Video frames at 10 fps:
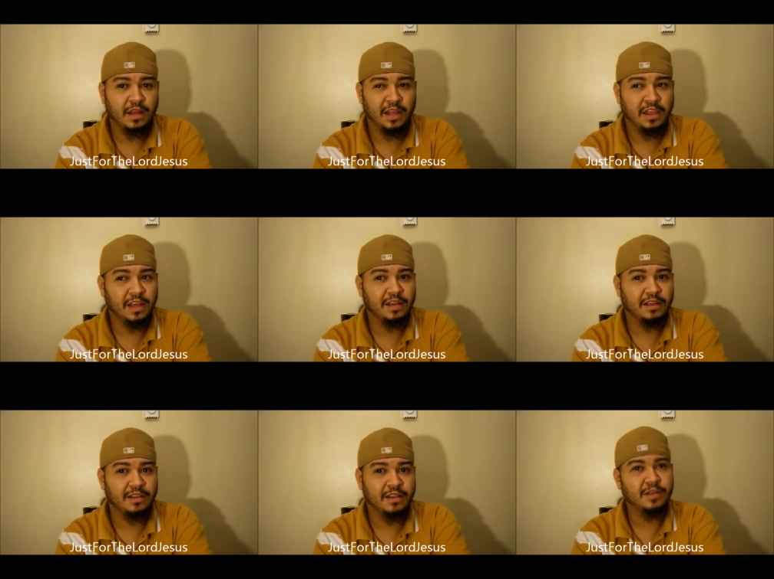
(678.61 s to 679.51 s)
I think
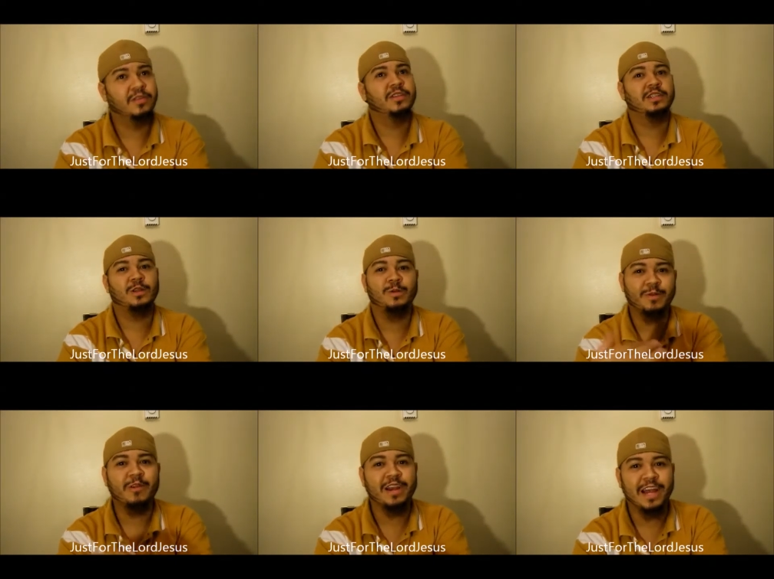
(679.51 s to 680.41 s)
the Lord just told me
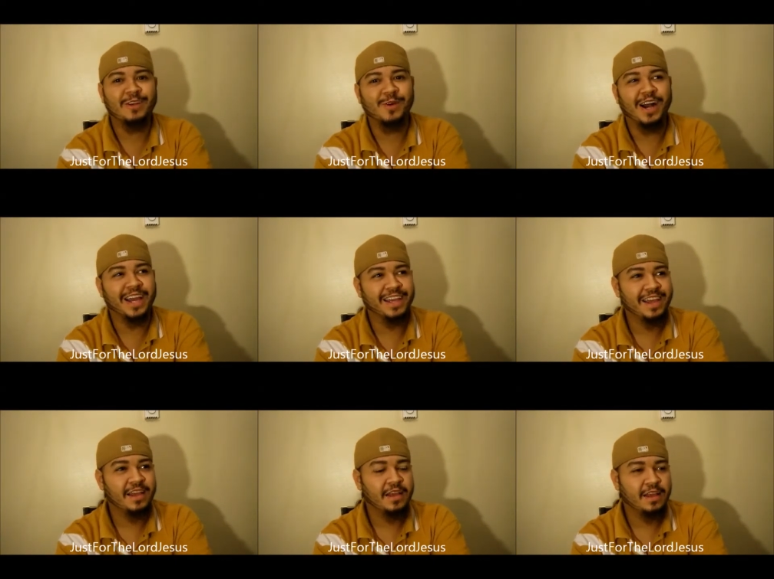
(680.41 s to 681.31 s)
right now why.
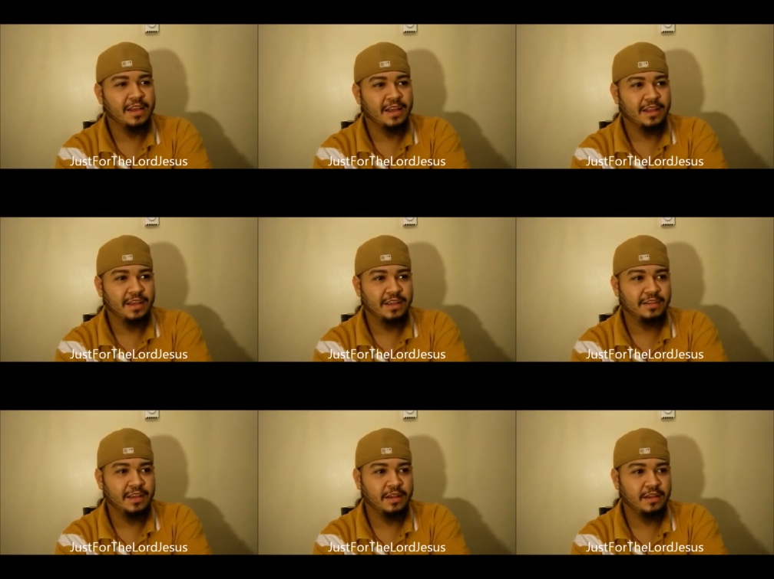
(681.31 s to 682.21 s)
I think He
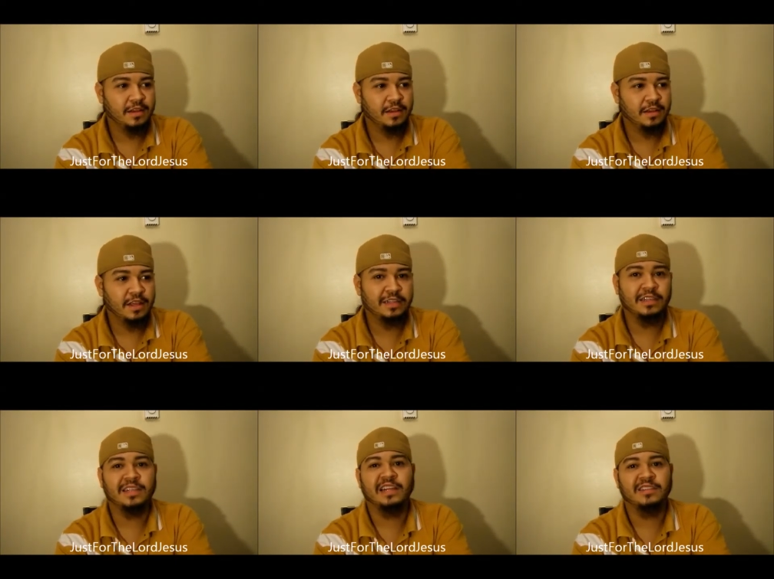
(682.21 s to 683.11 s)
said it's a
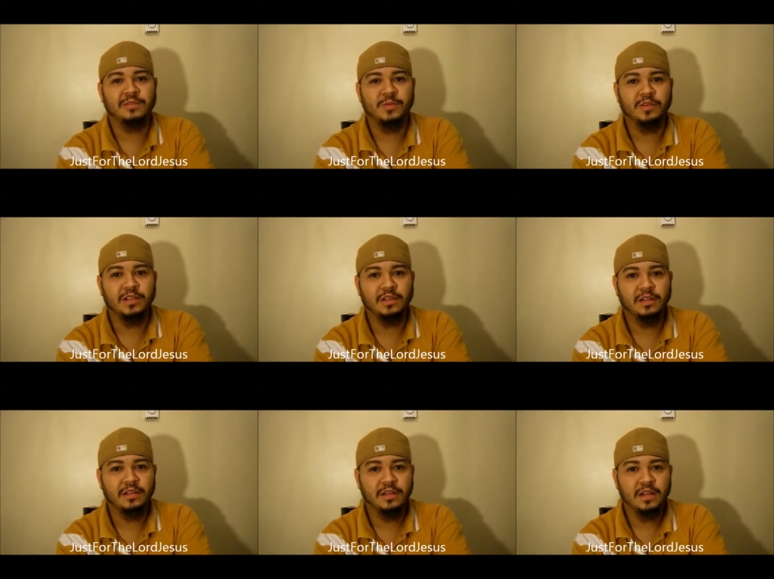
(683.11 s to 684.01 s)
testimony.
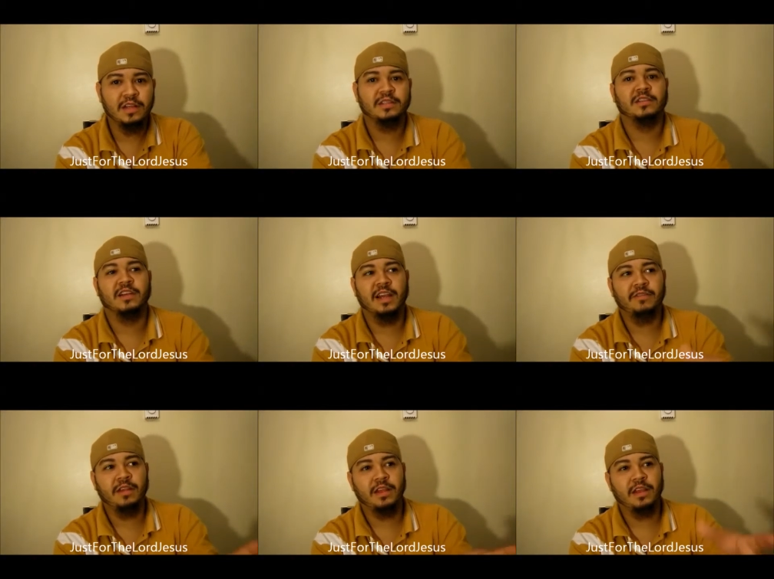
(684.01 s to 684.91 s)
So
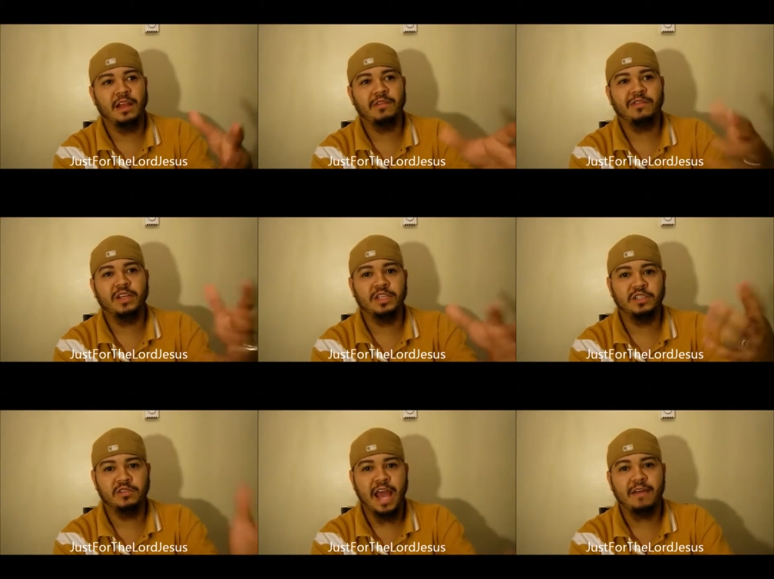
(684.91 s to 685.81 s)
every riches
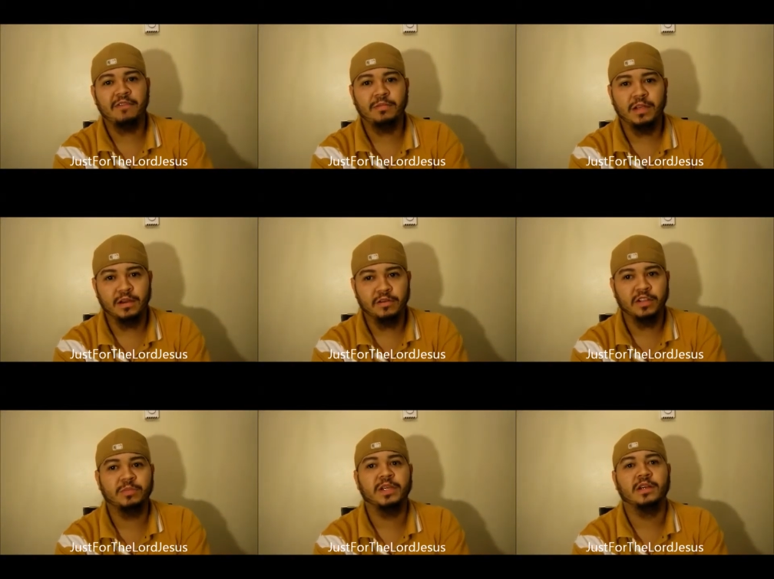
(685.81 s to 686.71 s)
you have up there
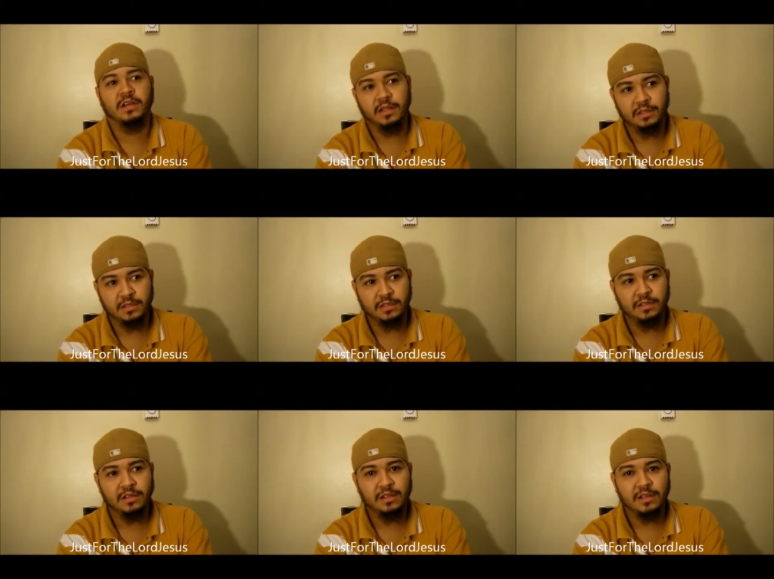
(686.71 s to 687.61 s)
is because
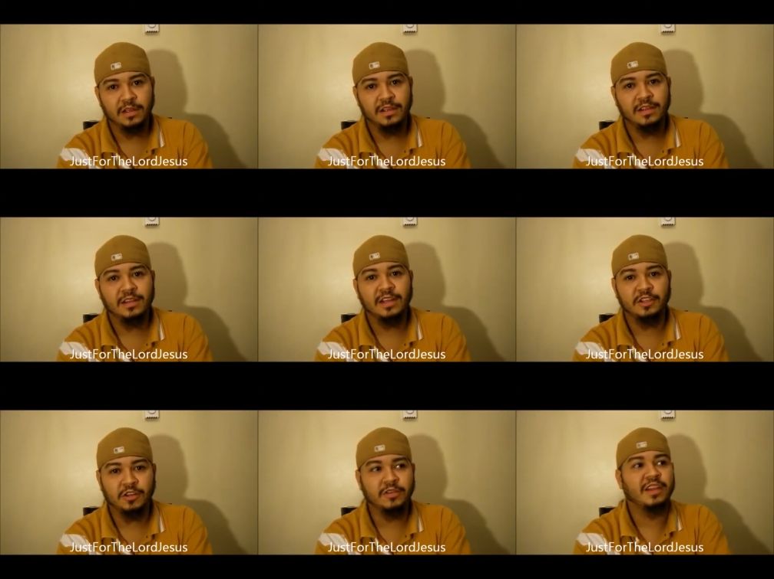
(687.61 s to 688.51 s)
it
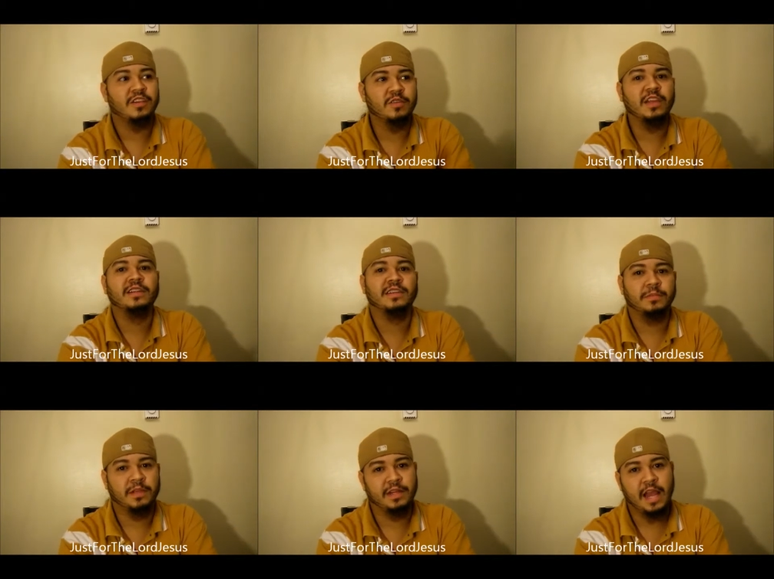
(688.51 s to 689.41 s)
shows that you did
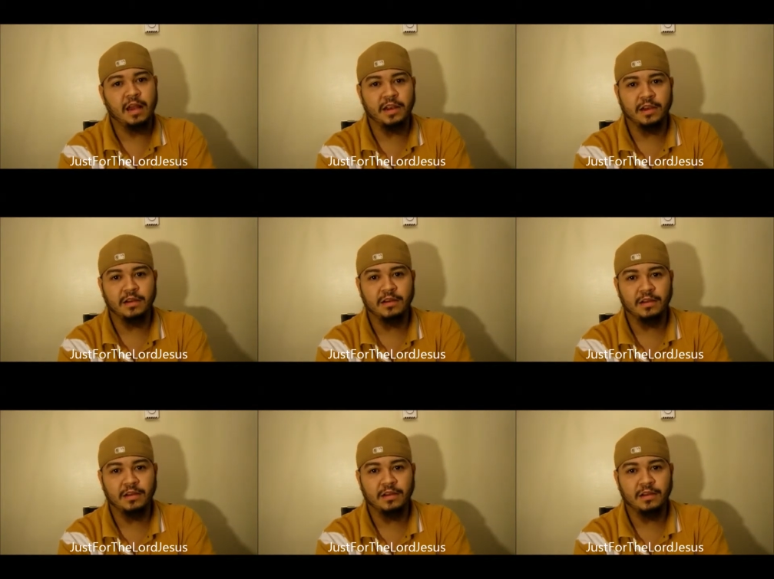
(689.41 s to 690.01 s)
something down here.